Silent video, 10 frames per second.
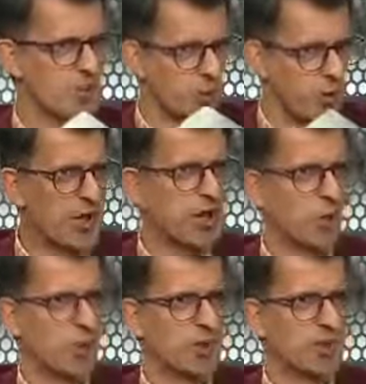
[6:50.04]
will
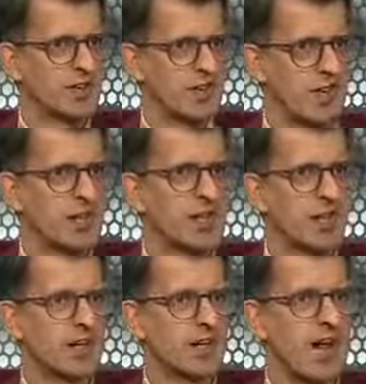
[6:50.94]
know that
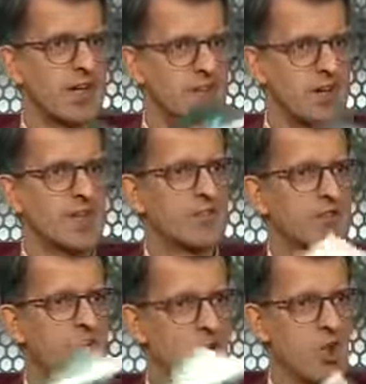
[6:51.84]
India have
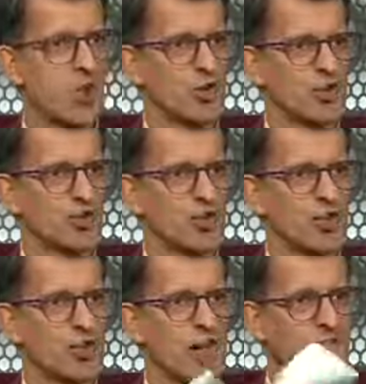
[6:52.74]
never lost a